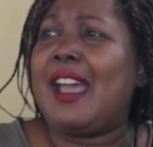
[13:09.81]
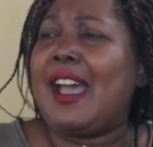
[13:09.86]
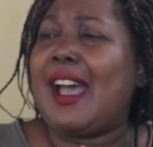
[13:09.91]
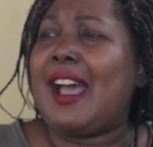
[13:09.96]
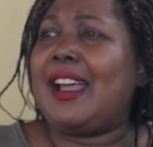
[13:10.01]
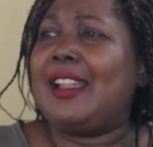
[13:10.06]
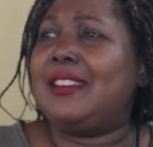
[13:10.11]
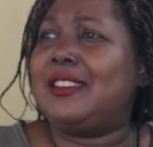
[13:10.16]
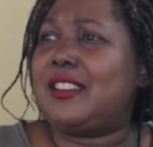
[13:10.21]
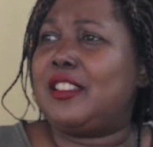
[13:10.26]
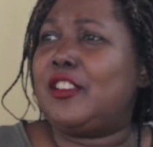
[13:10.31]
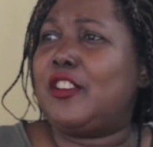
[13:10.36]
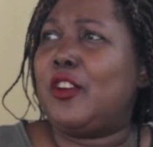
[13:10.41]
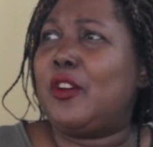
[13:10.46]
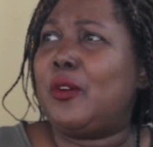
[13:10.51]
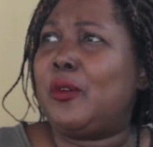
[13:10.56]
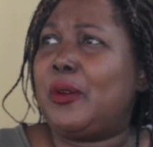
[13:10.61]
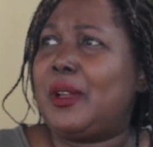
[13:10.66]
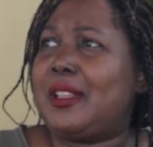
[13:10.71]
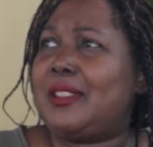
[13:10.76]
and
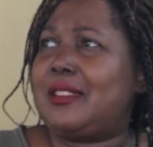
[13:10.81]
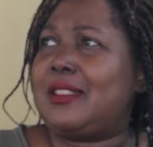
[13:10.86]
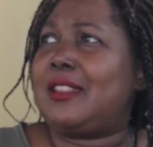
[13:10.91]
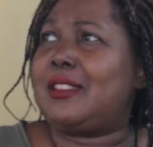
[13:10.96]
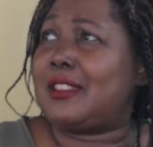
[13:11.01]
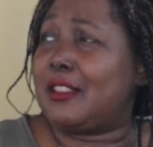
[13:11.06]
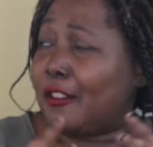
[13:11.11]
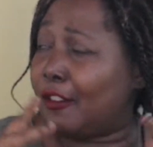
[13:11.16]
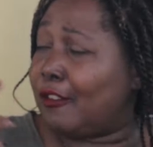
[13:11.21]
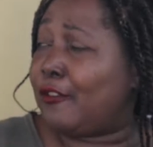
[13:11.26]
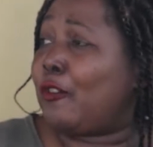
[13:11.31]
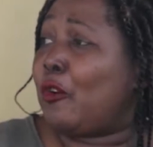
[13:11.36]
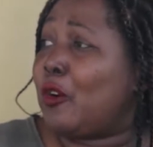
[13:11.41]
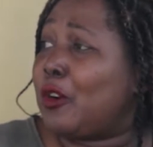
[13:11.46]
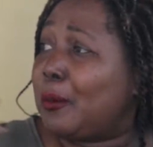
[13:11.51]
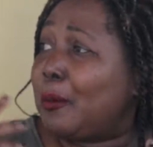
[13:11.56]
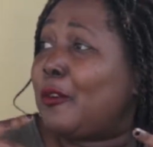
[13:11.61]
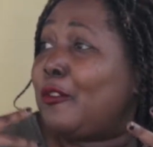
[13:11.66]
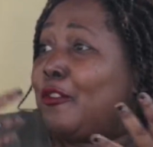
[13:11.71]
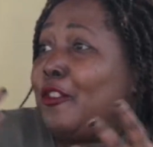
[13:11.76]
it's
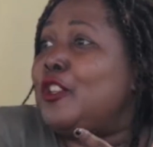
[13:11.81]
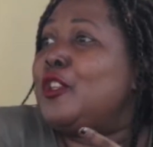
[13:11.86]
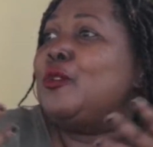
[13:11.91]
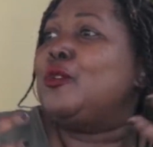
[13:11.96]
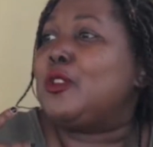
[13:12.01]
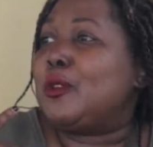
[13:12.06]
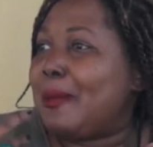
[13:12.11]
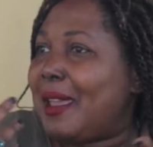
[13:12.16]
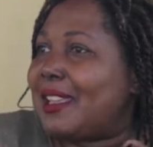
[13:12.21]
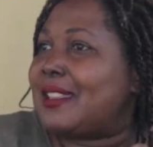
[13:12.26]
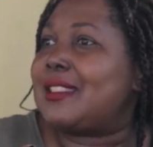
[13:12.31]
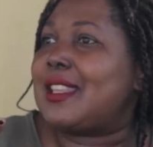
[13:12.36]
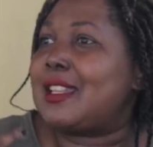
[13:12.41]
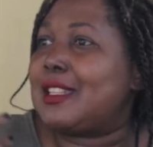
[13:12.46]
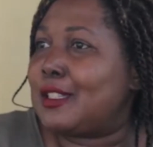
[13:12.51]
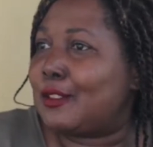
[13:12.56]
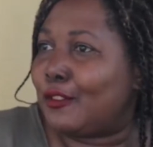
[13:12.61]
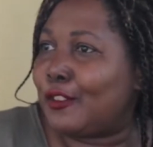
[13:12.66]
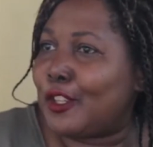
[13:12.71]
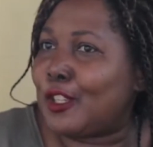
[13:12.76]
affordable for you to make
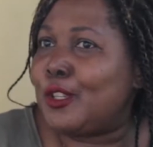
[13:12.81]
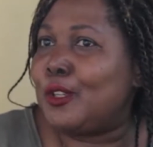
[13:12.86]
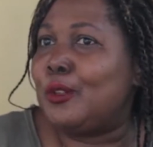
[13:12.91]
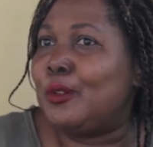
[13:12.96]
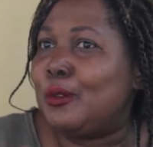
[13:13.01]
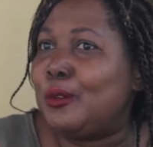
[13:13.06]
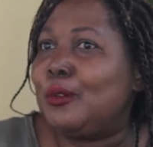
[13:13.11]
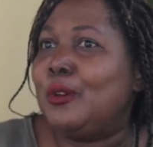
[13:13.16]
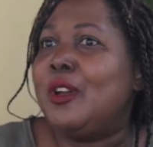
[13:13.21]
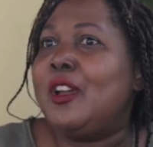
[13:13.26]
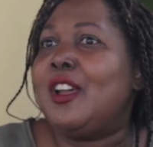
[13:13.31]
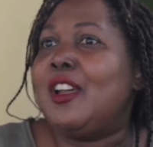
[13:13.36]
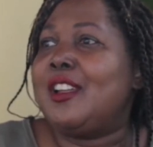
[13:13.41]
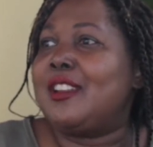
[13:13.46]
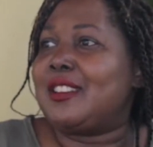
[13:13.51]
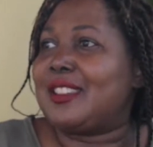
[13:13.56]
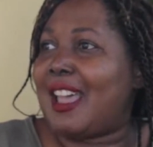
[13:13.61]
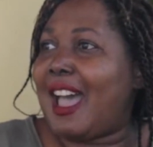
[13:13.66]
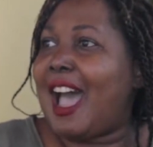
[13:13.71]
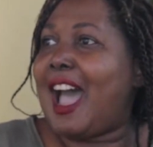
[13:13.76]
sense for you
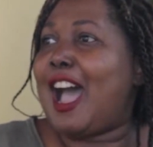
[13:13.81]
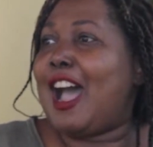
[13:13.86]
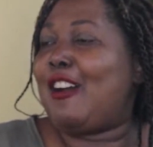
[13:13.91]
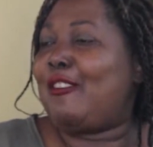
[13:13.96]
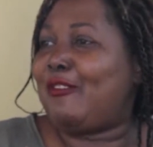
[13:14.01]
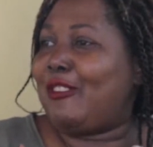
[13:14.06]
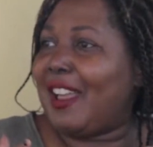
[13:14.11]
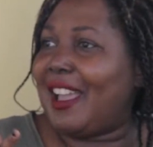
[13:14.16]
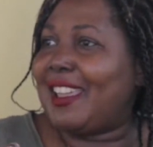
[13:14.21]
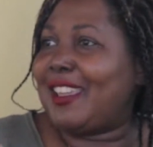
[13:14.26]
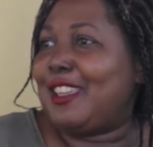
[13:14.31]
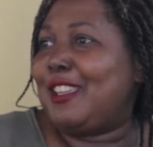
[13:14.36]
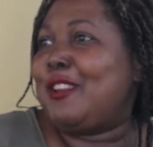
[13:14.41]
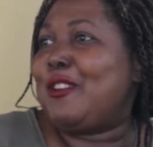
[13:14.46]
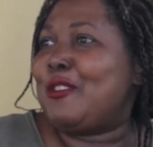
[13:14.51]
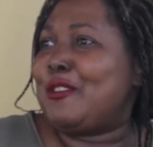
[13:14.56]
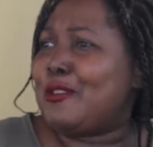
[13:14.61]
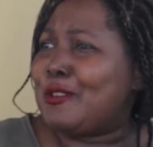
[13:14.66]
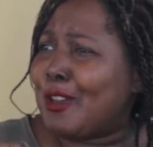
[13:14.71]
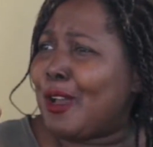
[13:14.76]
to have, like you
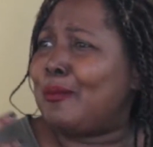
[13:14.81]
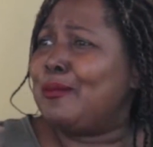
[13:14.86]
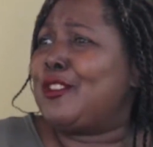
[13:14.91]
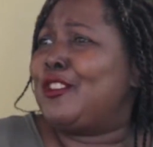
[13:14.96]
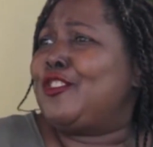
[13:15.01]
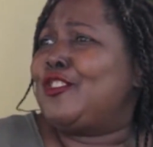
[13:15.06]
come to